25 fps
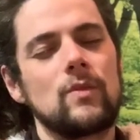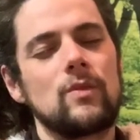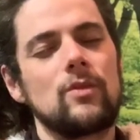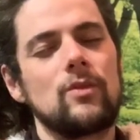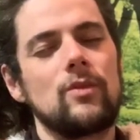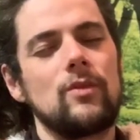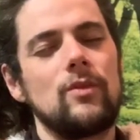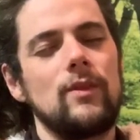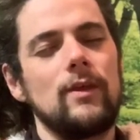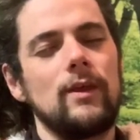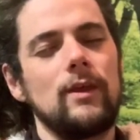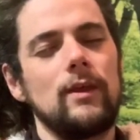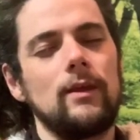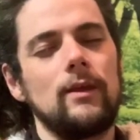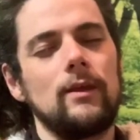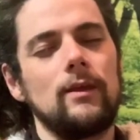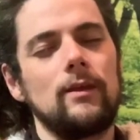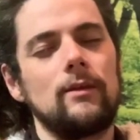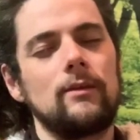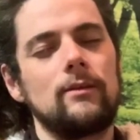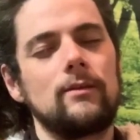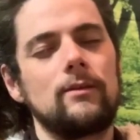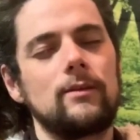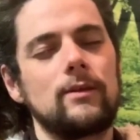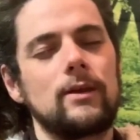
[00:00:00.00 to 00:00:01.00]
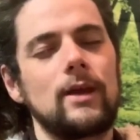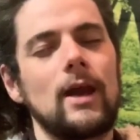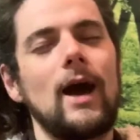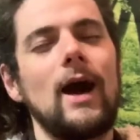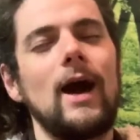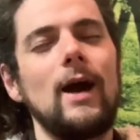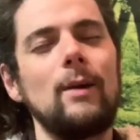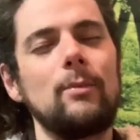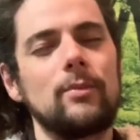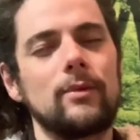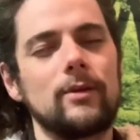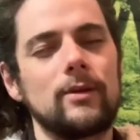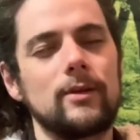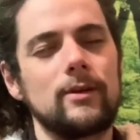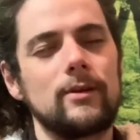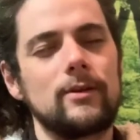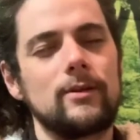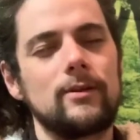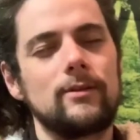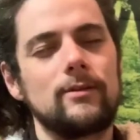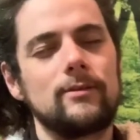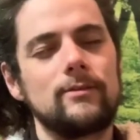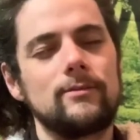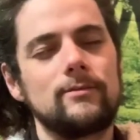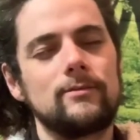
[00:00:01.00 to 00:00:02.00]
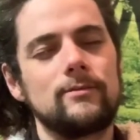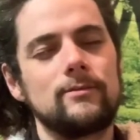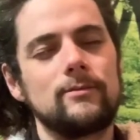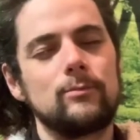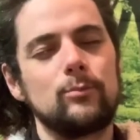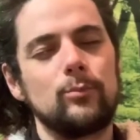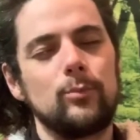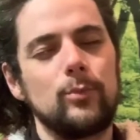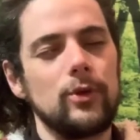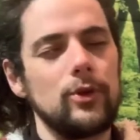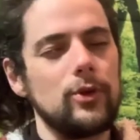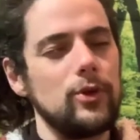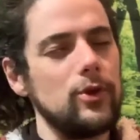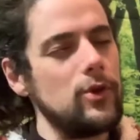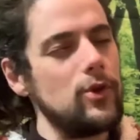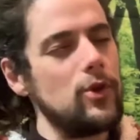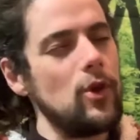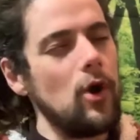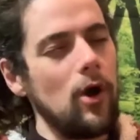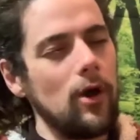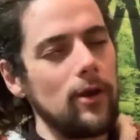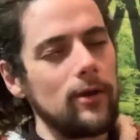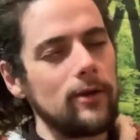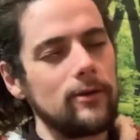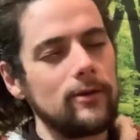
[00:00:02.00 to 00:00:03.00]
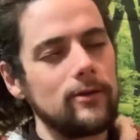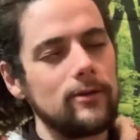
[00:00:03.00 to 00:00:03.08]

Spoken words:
the carpet, but not